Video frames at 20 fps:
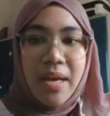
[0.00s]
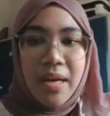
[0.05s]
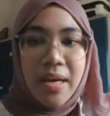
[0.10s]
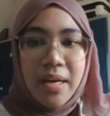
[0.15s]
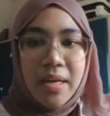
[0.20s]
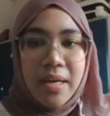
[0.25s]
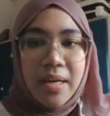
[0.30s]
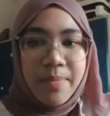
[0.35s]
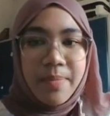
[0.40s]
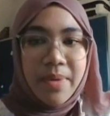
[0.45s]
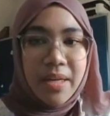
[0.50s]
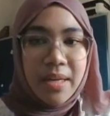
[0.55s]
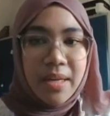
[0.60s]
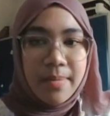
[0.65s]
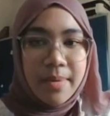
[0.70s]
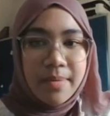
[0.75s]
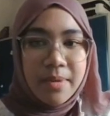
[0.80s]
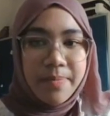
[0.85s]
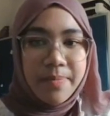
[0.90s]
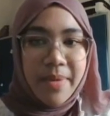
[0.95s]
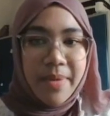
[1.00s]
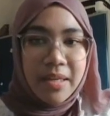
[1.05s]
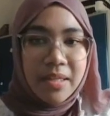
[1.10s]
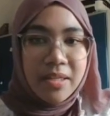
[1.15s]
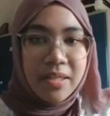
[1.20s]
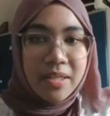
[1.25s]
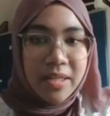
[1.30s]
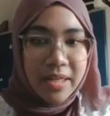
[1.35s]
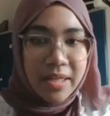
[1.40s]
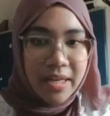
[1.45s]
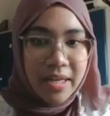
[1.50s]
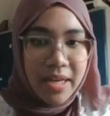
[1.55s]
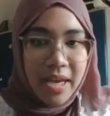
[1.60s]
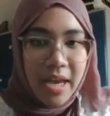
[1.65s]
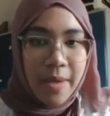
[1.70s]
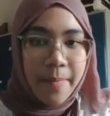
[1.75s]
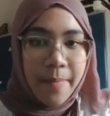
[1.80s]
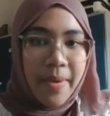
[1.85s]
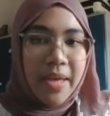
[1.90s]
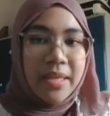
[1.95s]
A minimum spanning tree
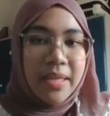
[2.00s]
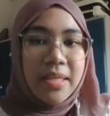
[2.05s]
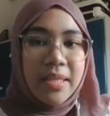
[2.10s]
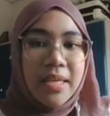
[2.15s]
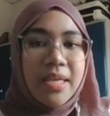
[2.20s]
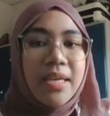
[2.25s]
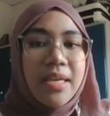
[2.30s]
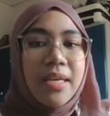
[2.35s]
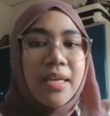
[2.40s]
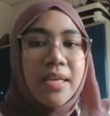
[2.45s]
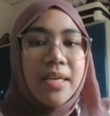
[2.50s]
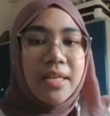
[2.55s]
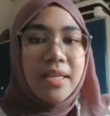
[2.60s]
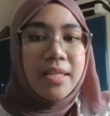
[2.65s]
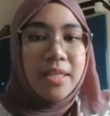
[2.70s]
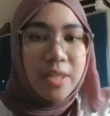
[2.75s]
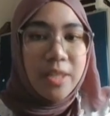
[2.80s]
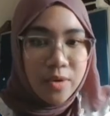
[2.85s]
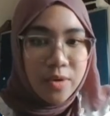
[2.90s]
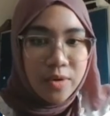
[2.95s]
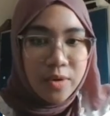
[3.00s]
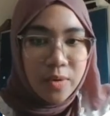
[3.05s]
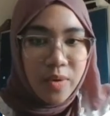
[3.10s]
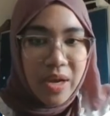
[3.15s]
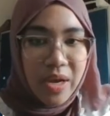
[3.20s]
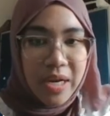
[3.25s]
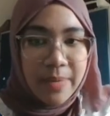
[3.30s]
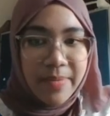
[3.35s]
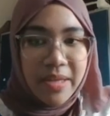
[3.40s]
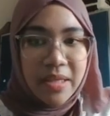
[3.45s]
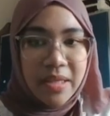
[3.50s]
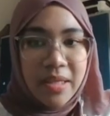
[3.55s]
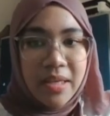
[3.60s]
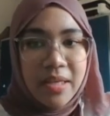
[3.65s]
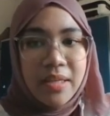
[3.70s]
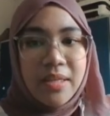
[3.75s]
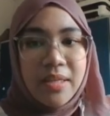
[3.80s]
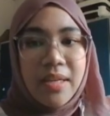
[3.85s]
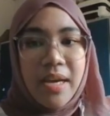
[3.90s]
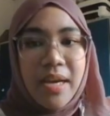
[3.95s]
is used to
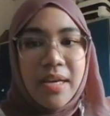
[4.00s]
eliminate